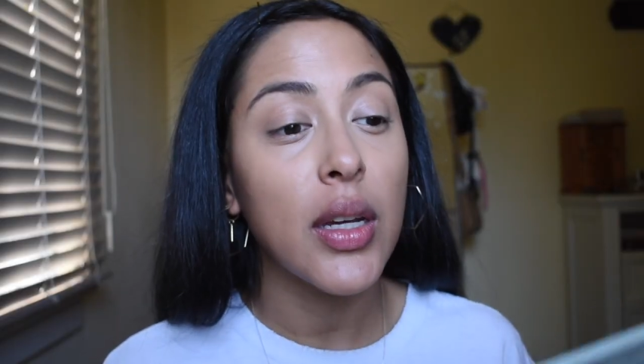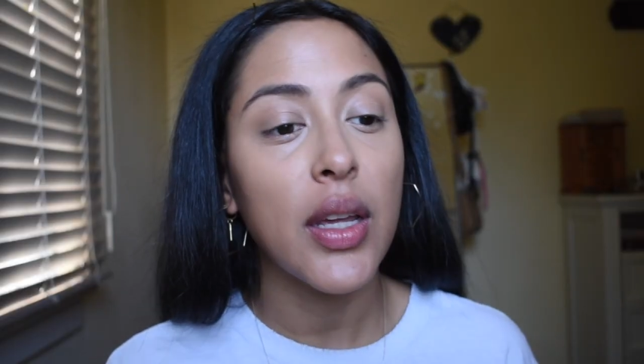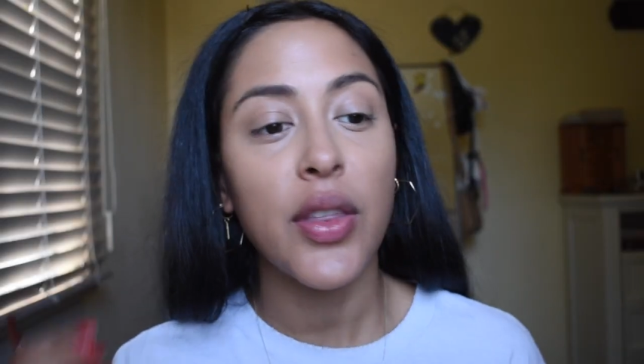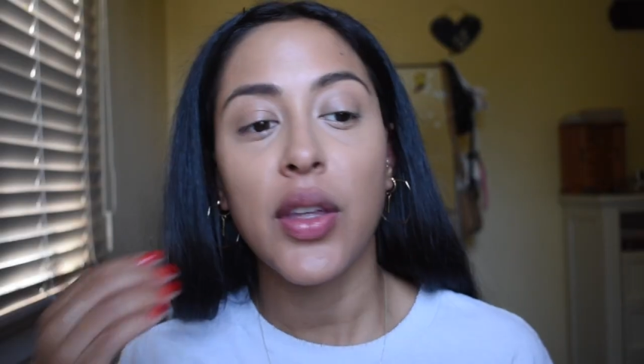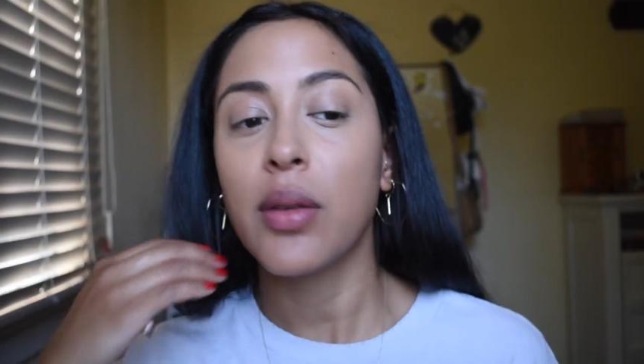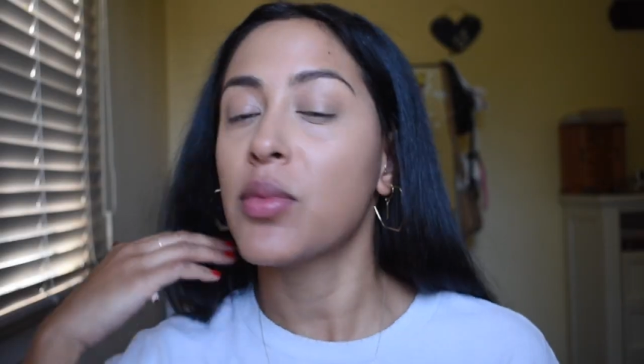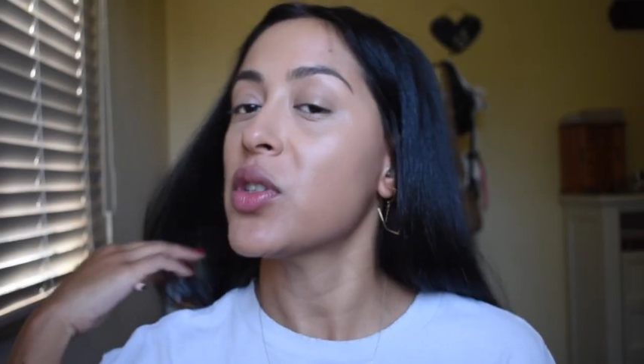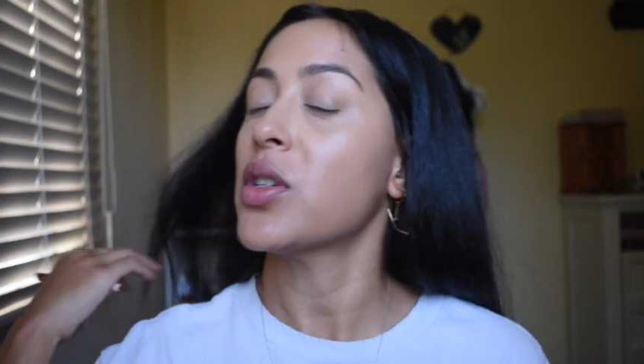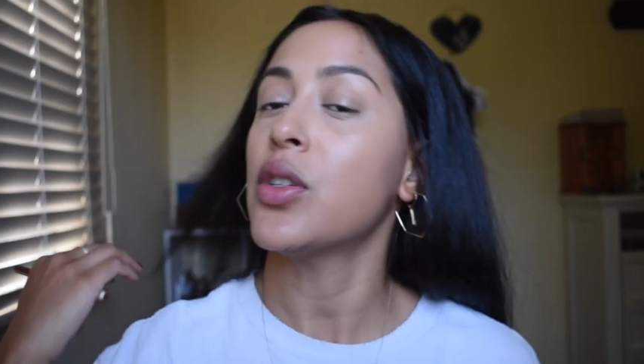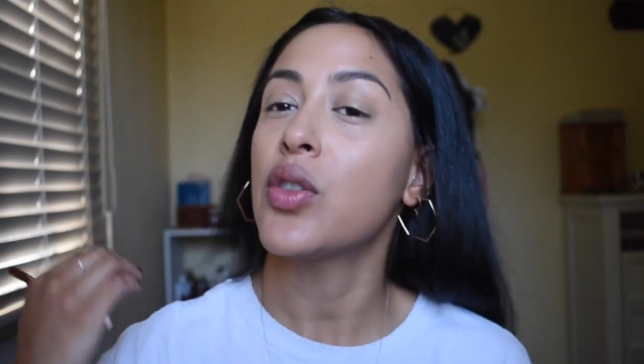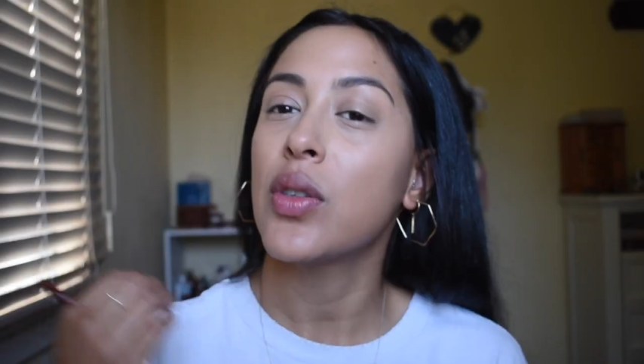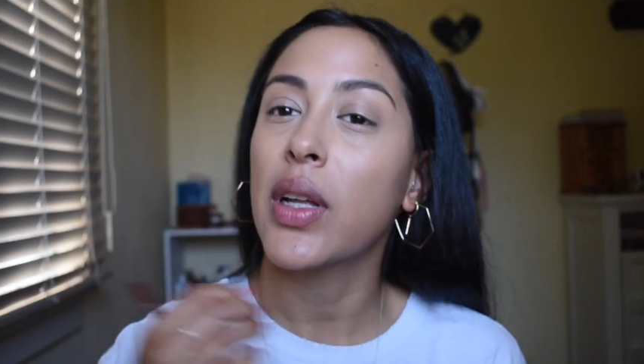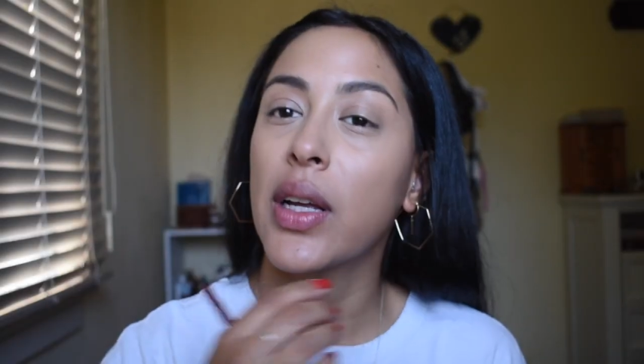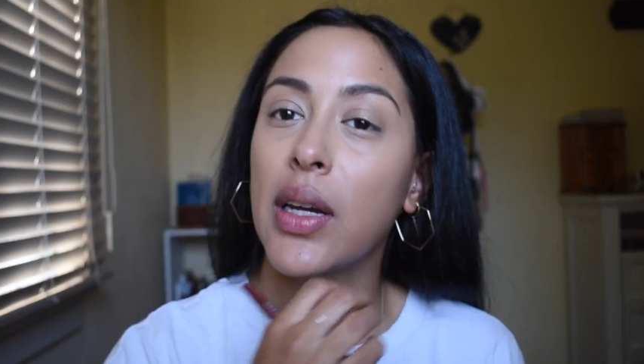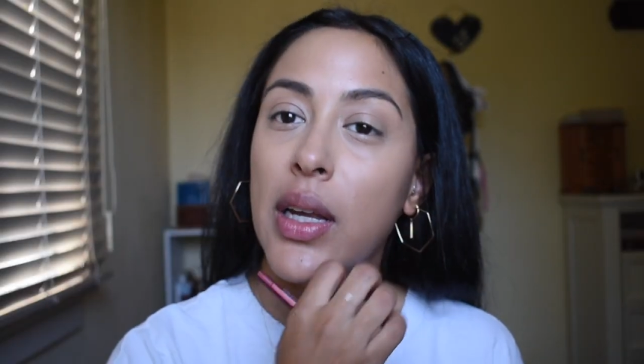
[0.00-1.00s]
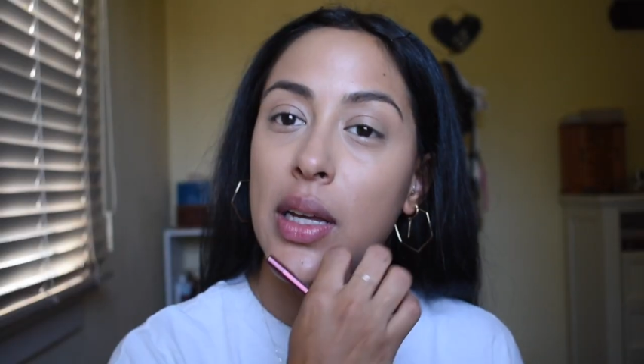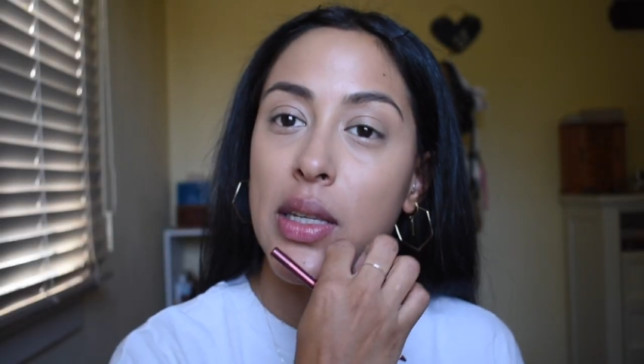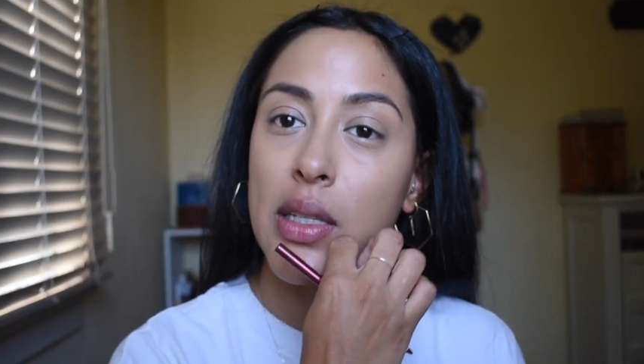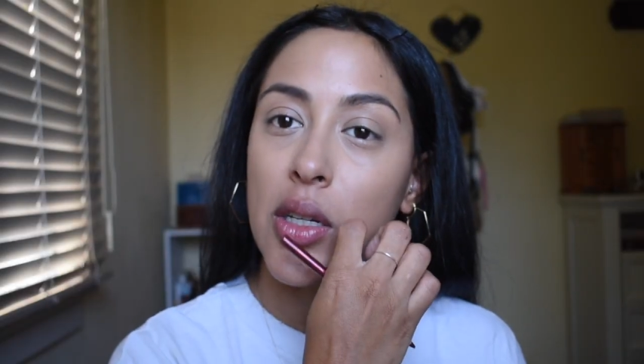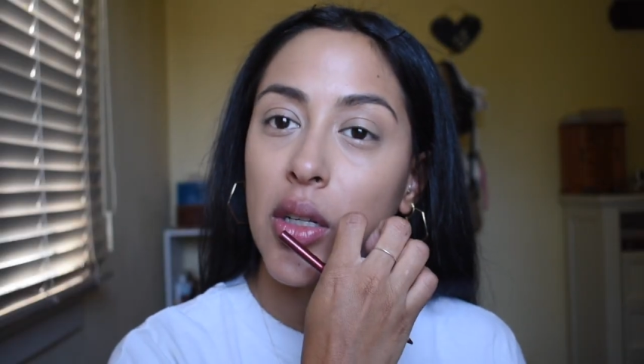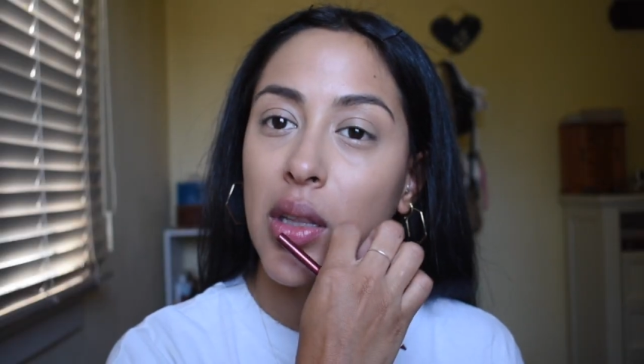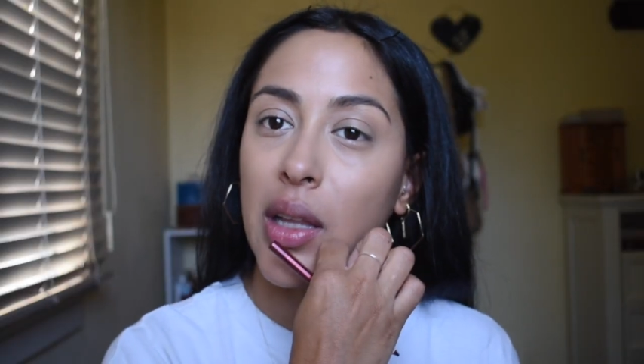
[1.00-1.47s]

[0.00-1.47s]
I think I'm just going to do like a nice little